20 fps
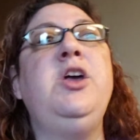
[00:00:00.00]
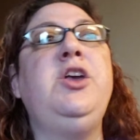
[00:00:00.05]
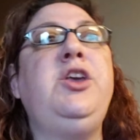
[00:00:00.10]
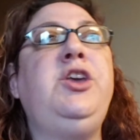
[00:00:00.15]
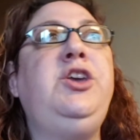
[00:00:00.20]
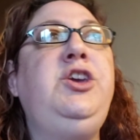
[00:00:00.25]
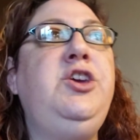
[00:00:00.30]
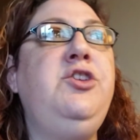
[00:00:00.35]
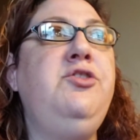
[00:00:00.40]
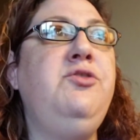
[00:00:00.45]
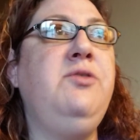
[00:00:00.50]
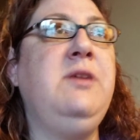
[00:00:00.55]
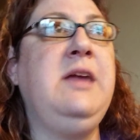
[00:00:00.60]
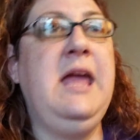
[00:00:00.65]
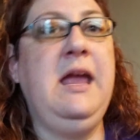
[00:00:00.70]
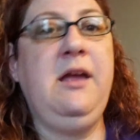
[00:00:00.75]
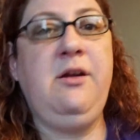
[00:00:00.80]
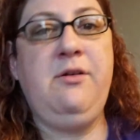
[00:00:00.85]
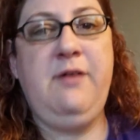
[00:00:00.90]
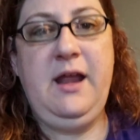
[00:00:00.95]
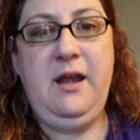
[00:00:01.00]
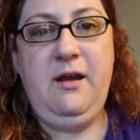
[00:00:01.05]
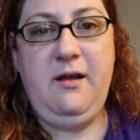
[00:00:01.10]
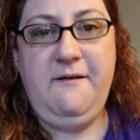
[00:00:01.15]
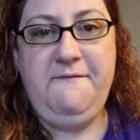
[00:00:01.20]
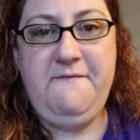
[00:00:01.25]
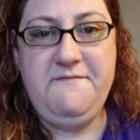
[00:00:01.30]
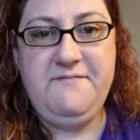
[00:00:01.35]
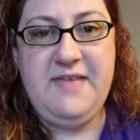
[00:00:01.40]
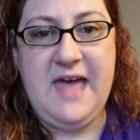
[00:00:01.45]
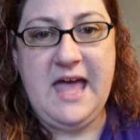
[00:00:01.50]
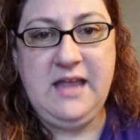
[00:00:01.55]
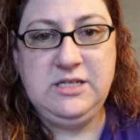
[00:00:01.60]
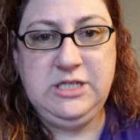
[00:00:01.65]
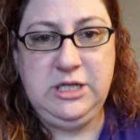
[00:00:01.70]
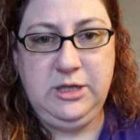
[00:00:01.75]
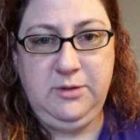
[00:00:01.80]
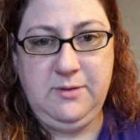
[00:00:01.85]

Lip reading: You get credit off of that too,